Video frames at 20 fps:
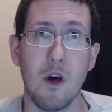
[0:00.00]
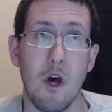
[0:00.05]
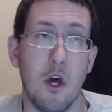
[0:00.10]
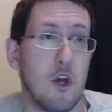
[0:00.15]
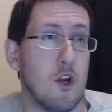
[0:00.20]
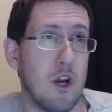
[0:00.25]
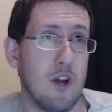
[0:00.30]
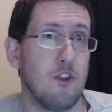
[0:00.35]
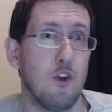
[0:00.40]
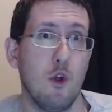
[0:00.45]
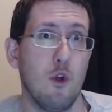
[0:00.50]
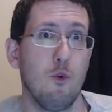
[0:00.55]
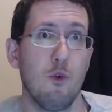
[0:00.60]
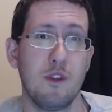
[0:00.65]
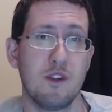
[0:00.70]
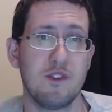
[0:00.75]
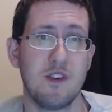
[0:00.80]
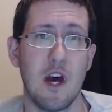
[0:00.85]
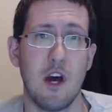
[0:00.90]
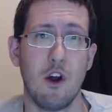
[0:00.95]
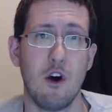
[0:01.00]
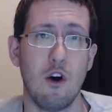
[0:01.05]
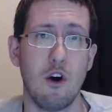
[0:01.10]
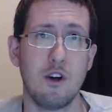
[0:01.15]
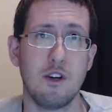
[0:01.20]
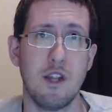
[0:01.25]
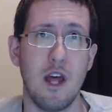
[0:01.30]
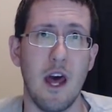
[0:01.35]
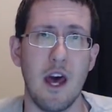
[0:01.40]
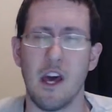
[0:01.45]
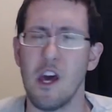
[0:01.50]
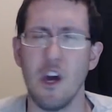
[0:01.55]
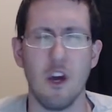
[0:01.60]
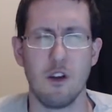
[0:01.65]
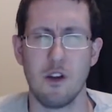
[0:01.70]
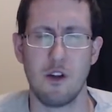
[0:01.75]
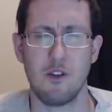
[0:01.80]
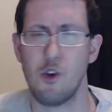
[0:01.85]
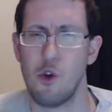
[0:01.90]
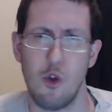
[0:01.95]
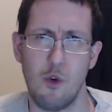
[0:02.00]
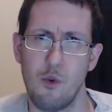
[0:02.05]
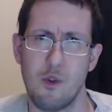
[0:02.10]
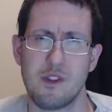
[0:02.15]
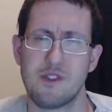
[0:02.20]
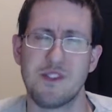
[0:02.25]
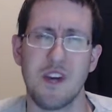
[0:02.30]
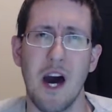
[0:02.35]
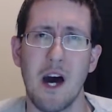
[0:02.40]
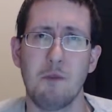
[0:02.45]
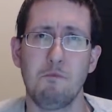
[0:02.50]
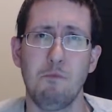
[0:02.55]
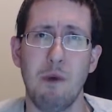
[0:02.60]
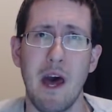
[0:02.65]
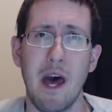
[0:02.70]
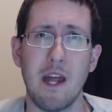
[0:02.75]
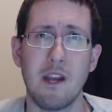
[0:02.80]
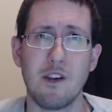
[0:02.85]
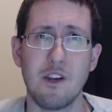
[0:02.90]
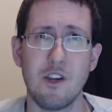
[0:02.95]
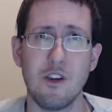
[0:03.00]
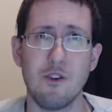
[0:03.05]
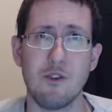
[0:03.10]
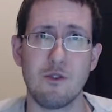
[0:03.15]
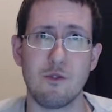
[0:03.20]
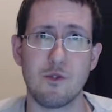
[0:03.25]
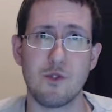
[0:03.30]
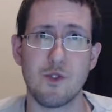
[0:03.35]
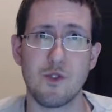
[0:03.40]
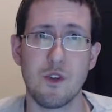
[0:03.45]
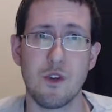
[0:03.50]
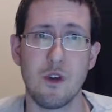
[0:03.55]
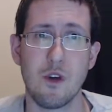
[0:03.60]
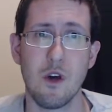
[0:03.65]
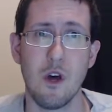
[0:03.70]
You're not the only one that's had a hard day. You're not the only one that's gotten bad news.